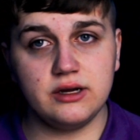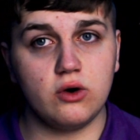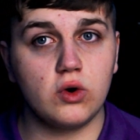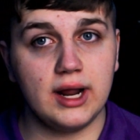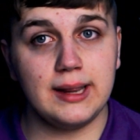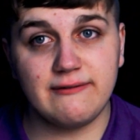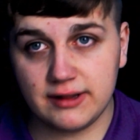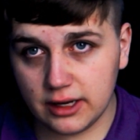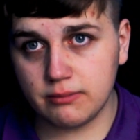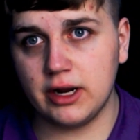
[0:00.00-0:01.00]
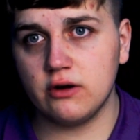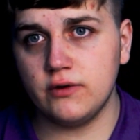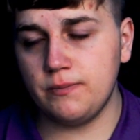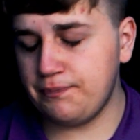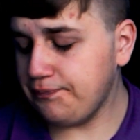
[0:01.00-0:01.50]
or a lavalier
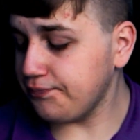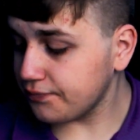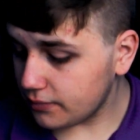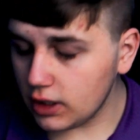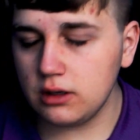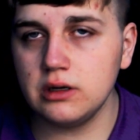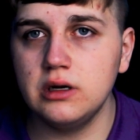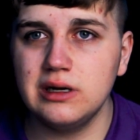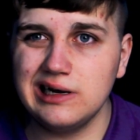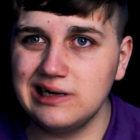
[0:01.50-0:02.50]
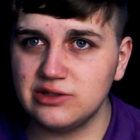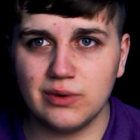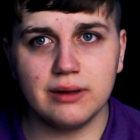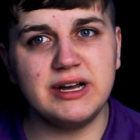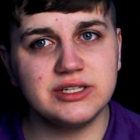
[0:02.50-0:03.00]
microphone. It's
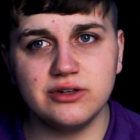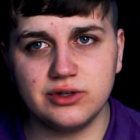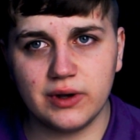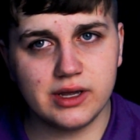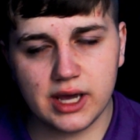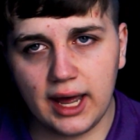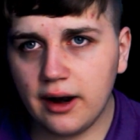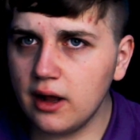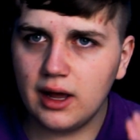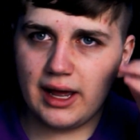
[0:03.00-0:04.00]
one of the best deals you can get,